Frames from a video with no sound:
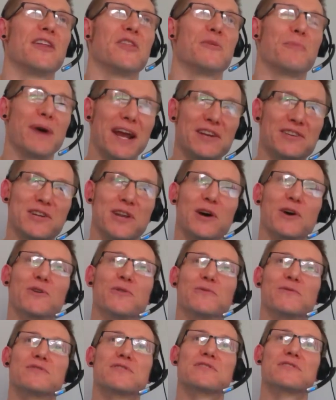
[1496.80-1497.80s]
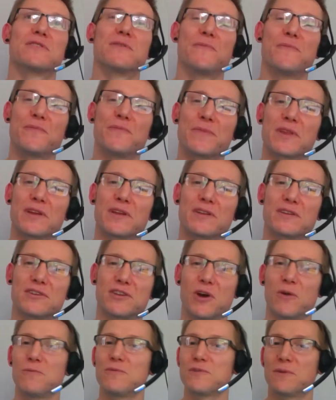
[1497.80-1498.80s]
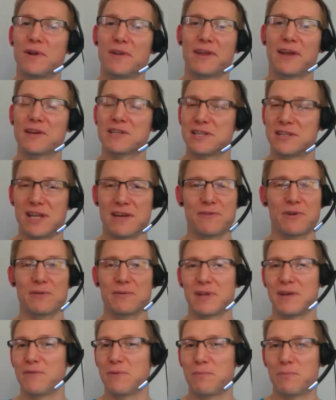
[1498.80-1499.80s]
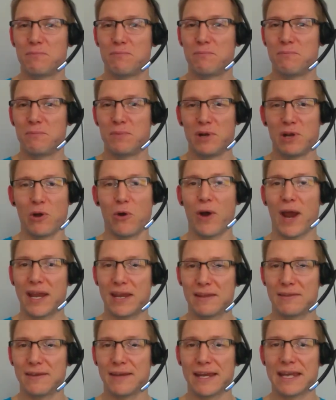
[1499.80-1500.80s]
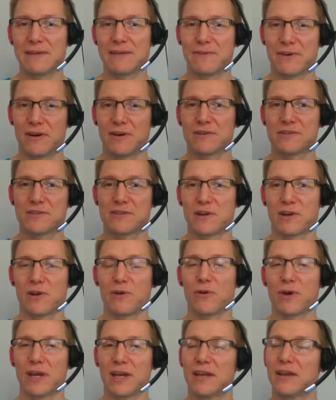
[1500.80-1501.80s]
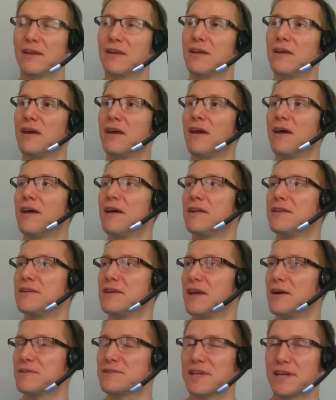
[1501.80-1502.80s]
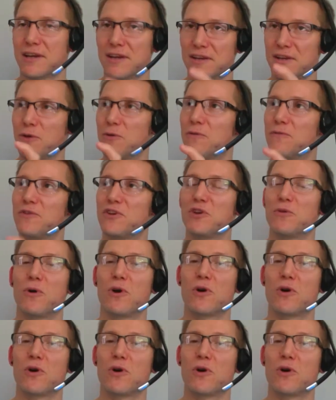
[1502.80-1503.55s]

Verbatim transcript: the page loads, don't do anything else. Never, never log anything in if it asks you to log in you know, take a note of the